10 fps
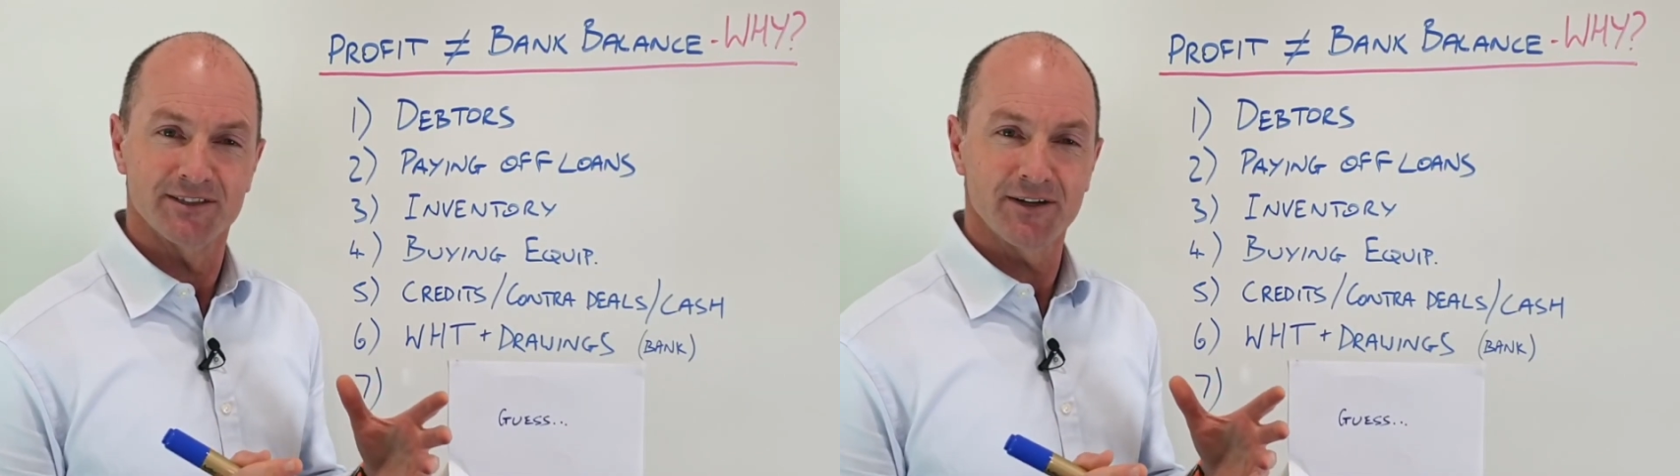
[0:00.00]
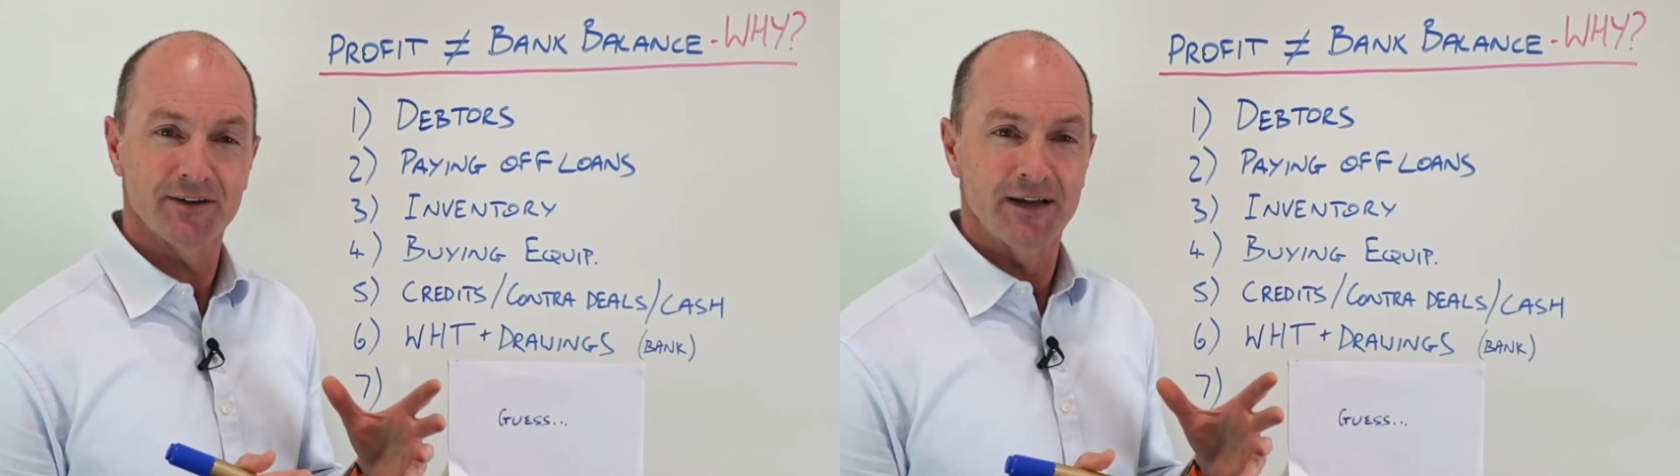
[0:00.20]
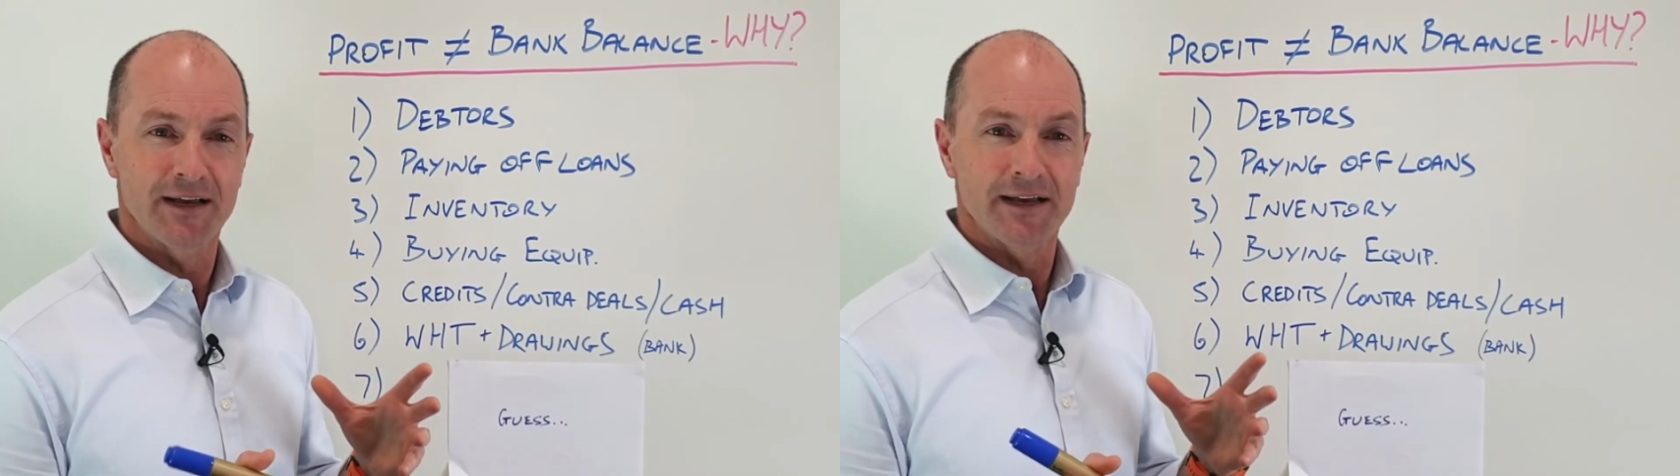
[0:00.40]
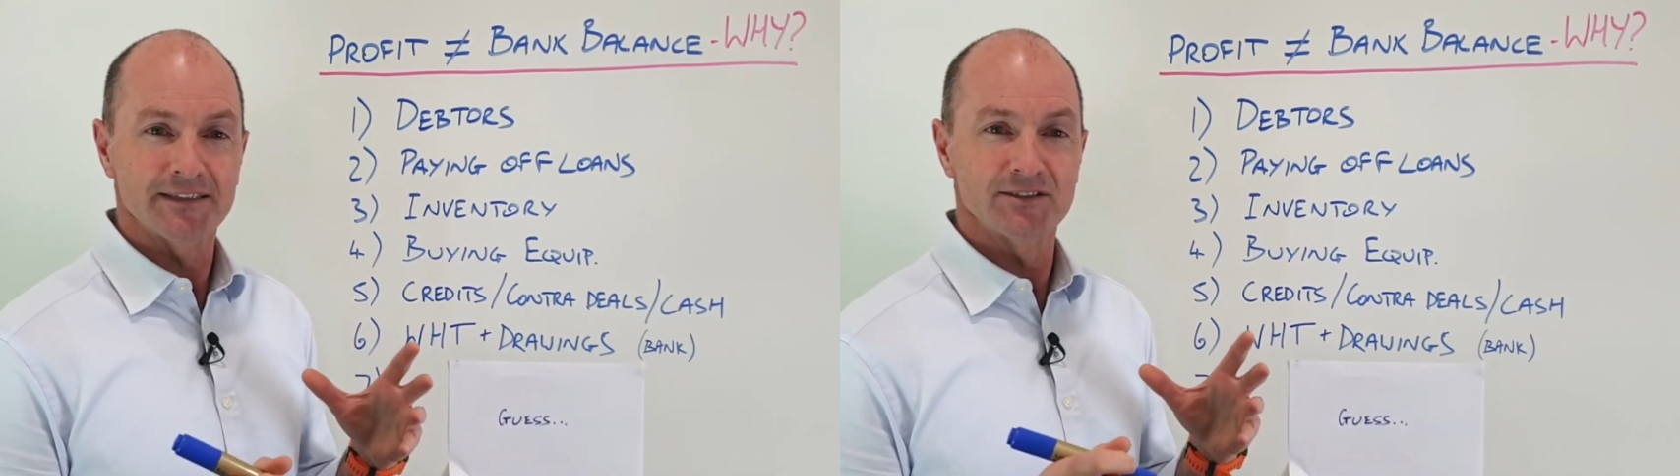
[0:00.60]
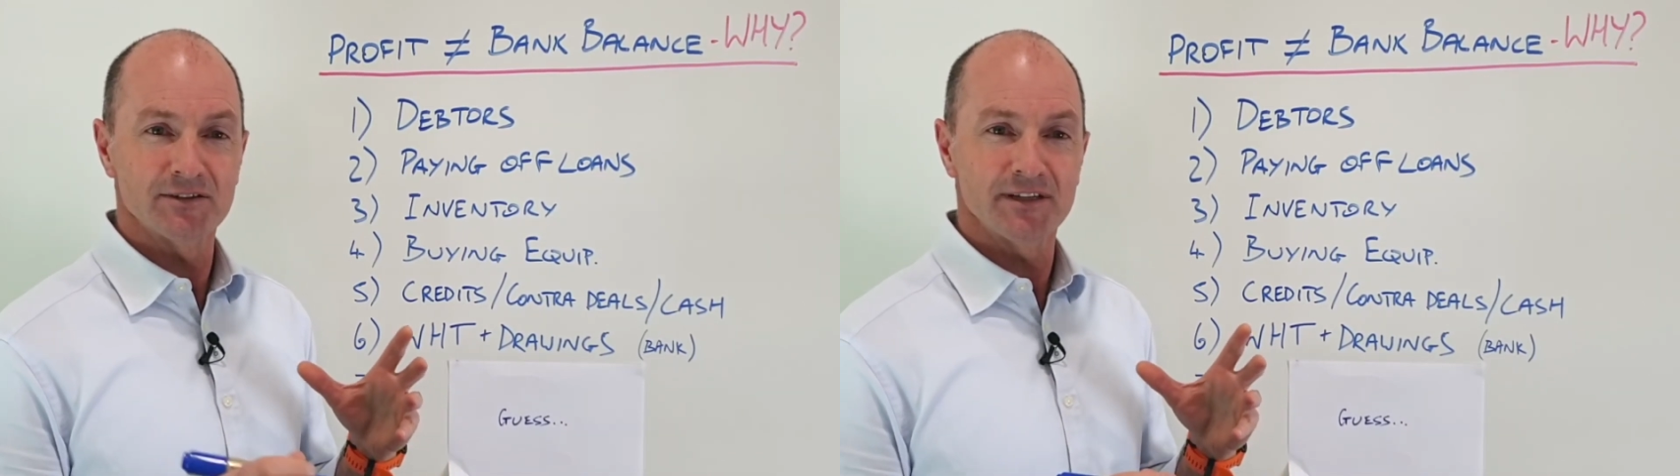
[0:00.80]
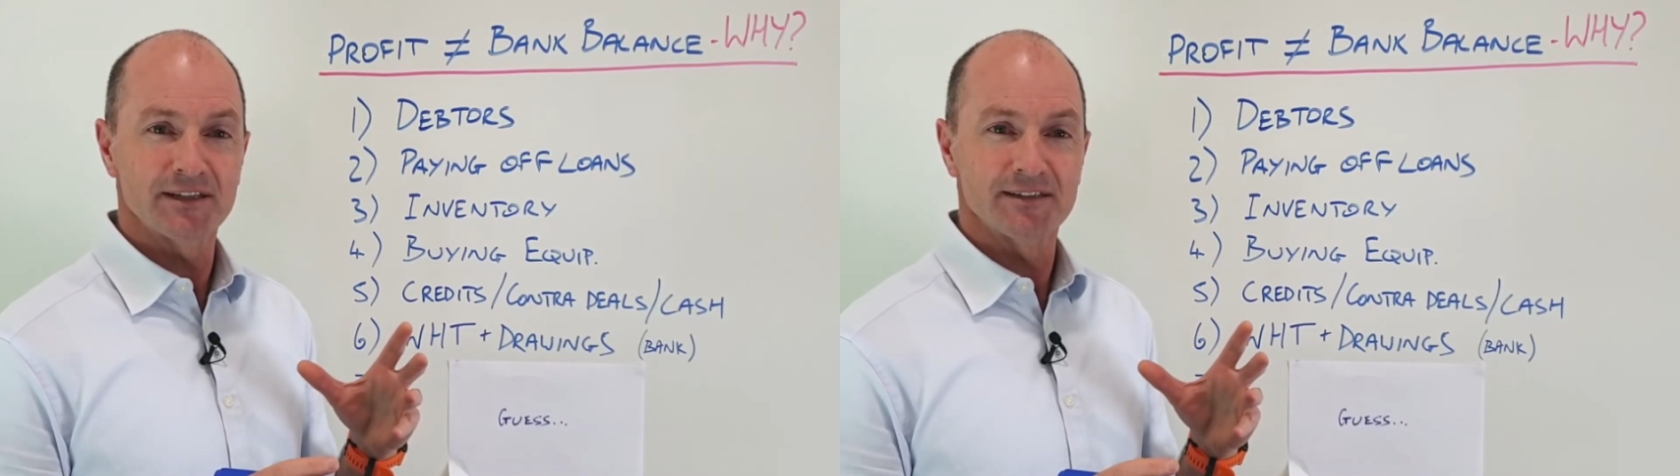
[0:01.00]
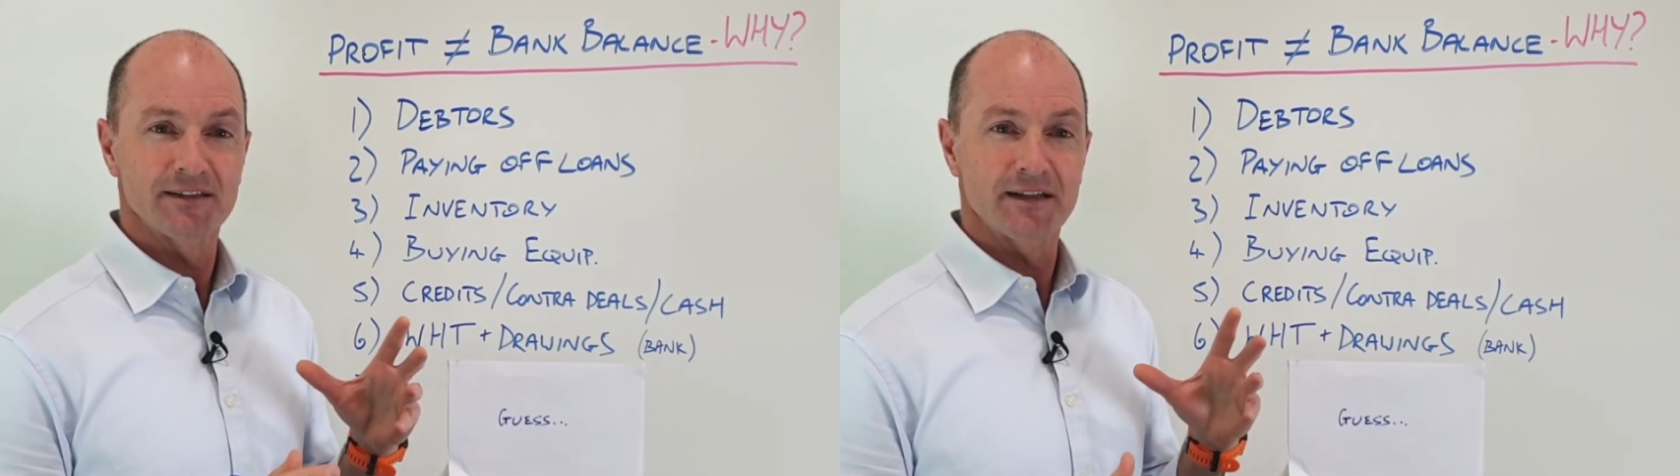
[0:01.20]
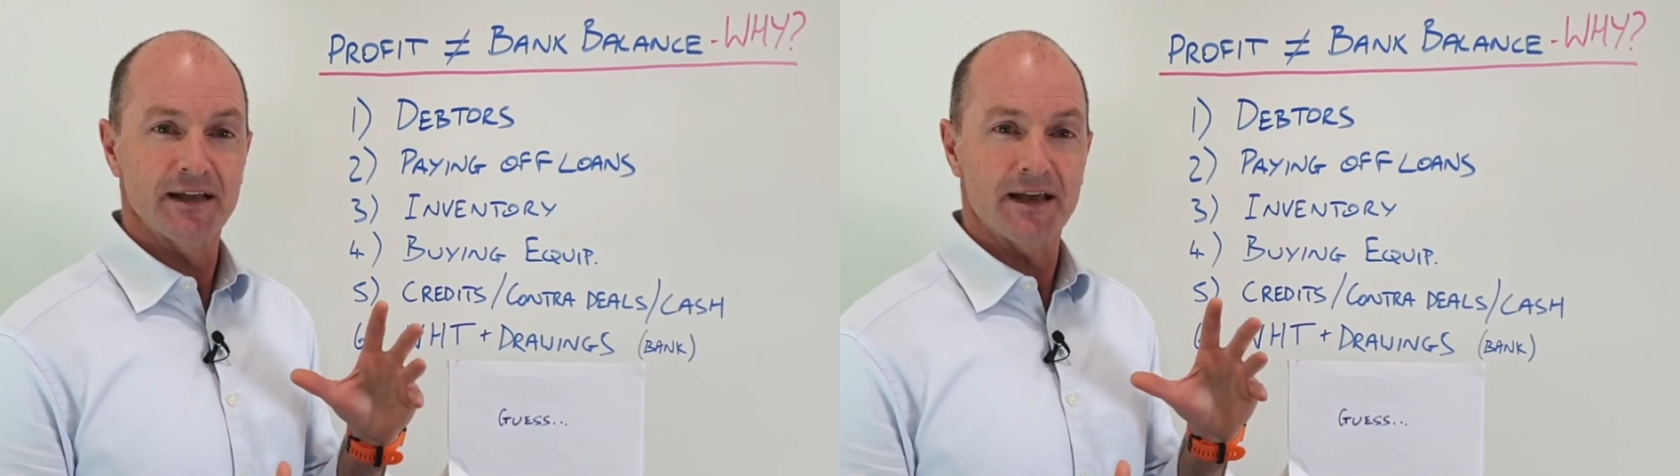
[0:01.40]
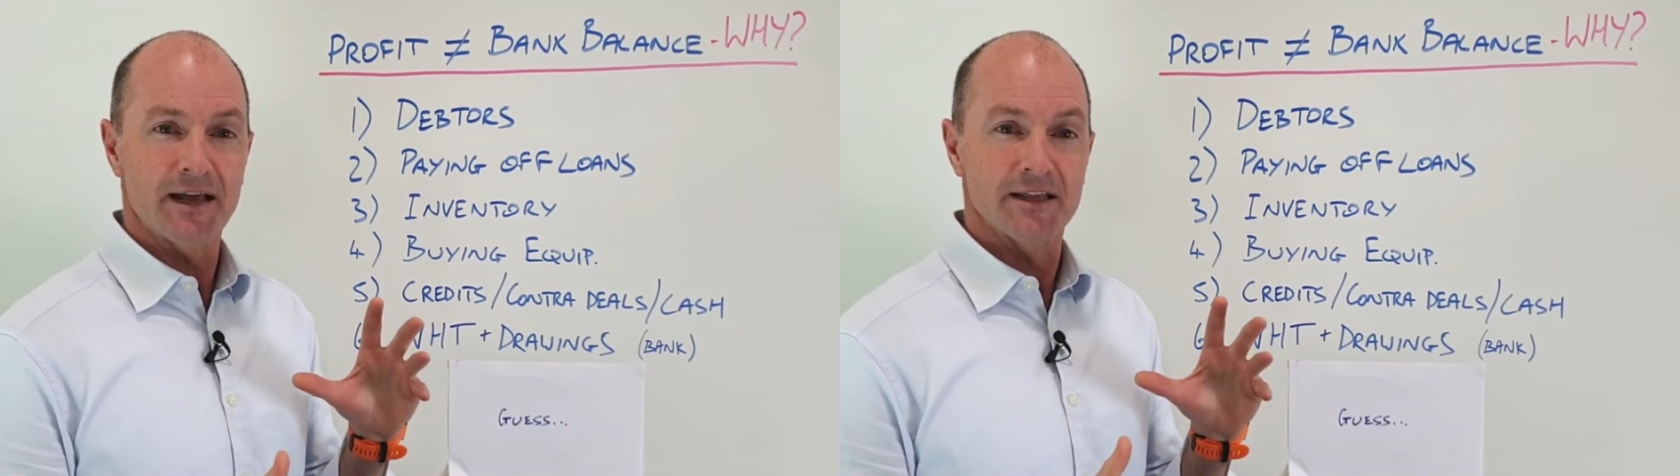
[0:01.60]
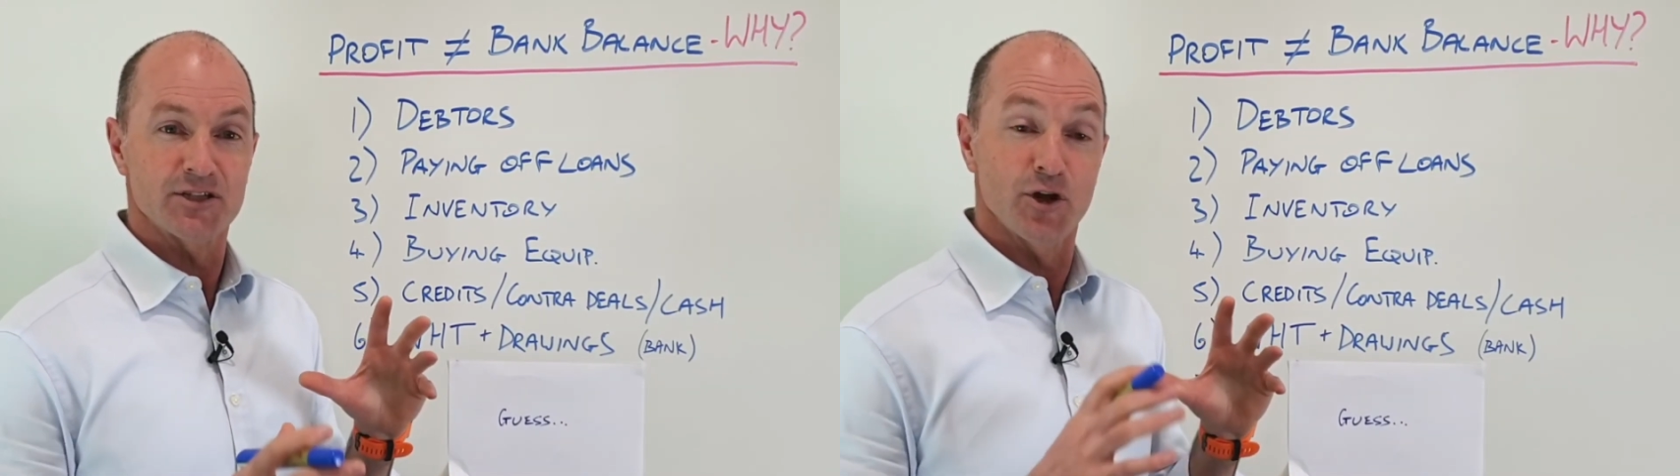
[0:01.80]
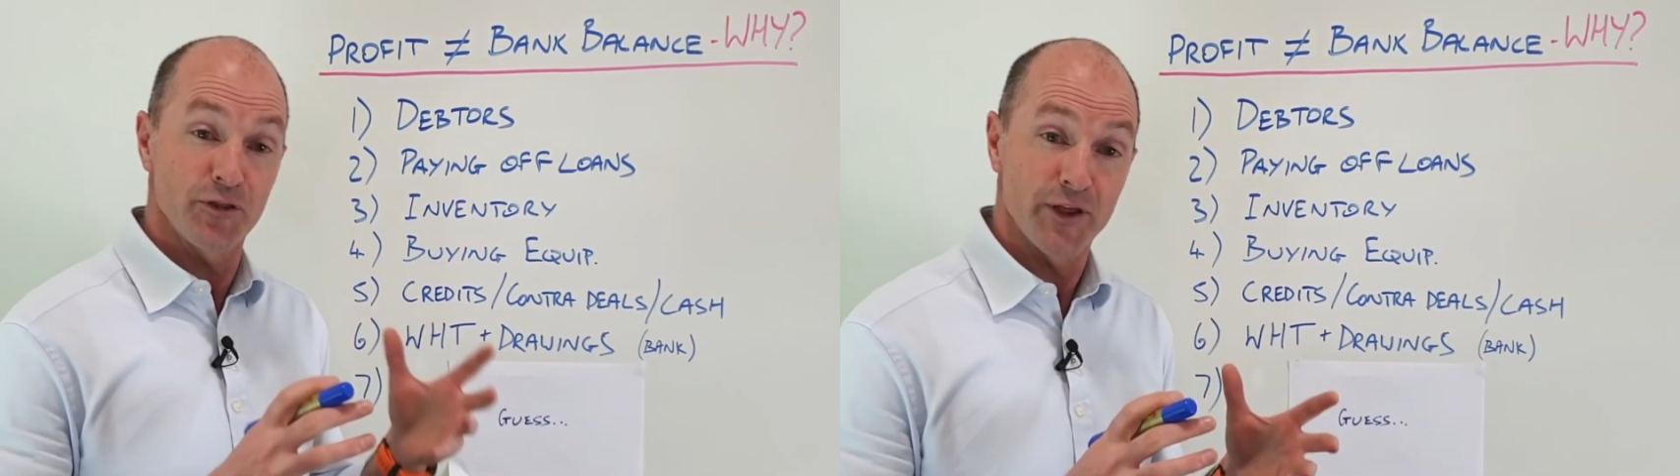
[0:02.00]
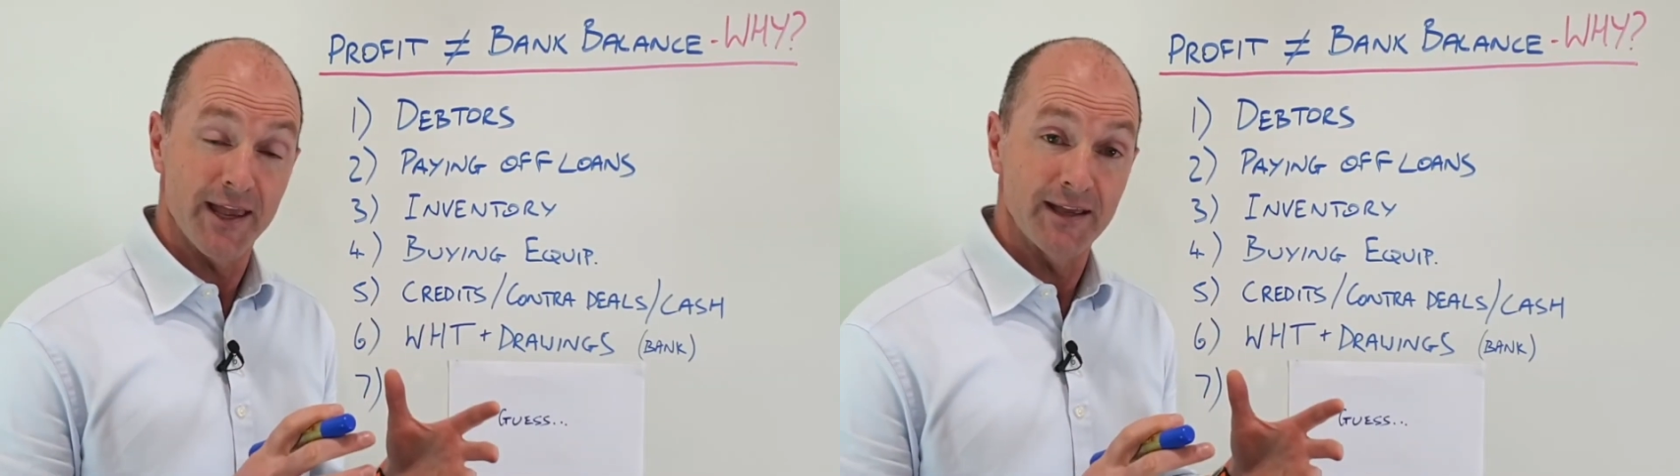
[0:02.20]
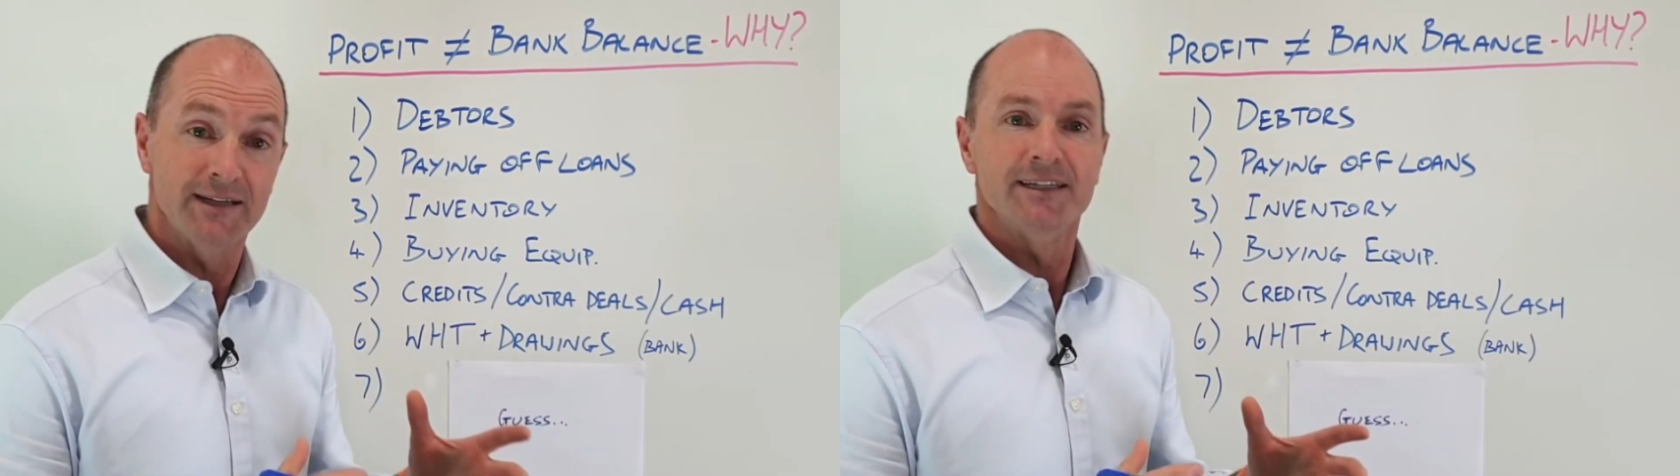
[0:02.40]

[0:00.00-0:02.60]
So it's not that uh, it's not there.